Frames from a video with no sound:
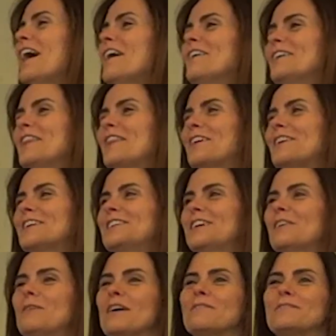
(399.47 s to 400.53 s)
are in third
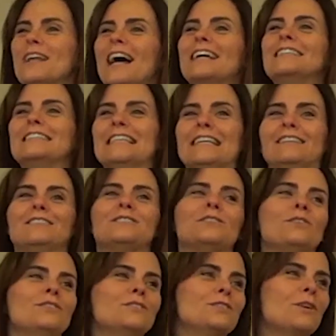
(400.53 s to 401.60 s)
year. We have 19
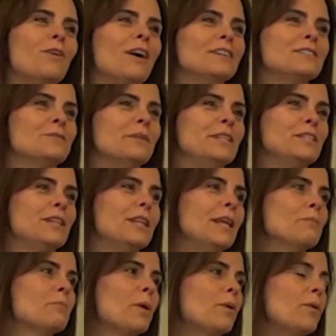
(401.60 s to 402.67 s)
students across the region in
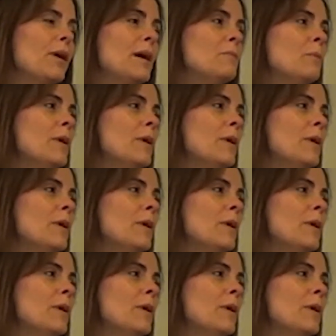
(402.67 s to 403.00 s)
that program.